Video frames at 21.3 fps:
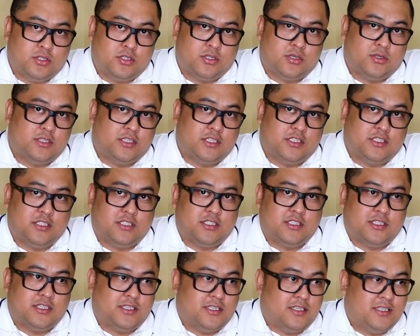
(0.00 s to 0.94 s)
So
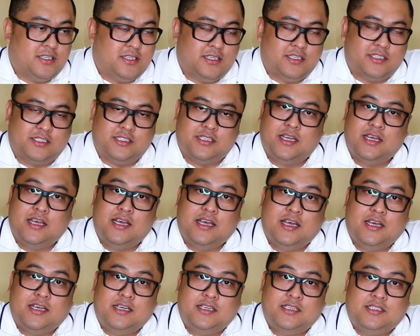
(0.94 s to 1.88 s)
this is his
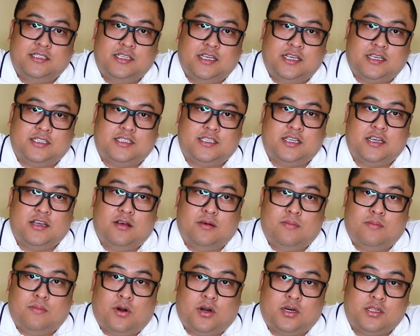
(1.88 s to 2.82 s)
sixth
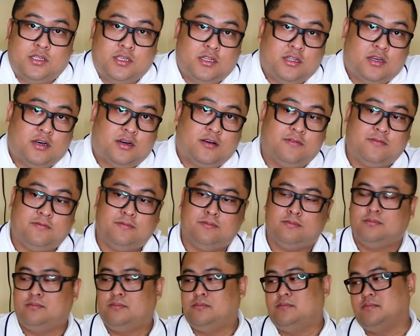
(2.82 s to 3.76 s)
model of
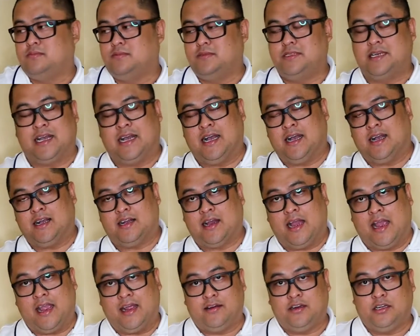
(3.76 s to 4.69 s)
the
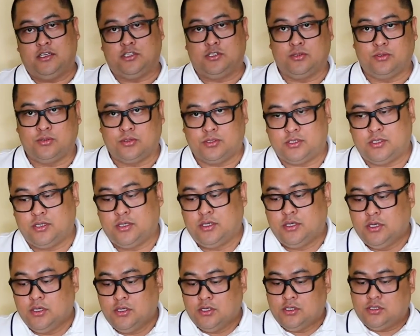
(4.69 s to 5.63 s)
Kyrie shoes.
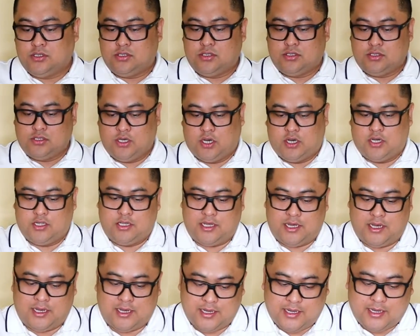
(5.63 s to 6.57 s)
So yun,
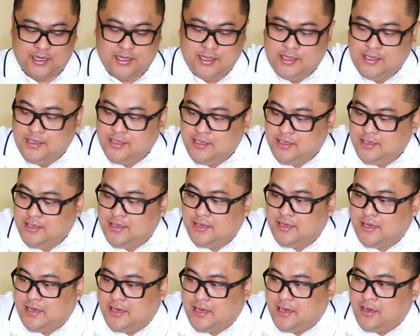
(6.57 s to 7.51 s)

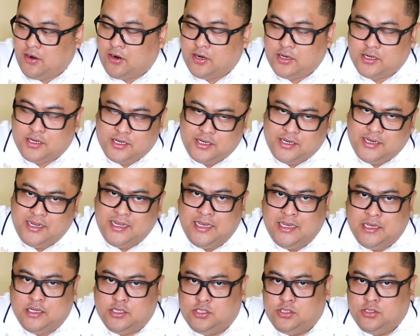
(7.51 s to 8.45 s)
I ordered
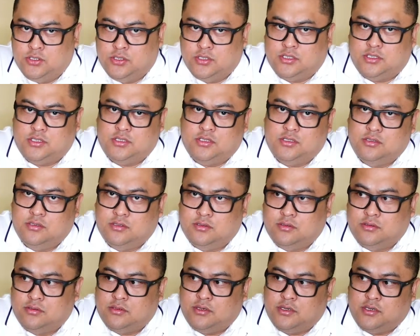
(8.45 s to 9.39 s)
the shoes
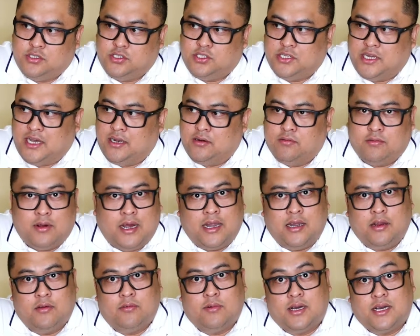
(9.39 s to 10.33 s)
nung
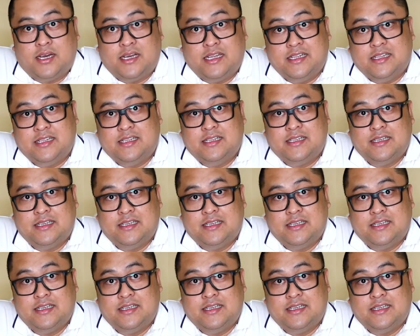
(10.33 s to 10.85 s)
January 1.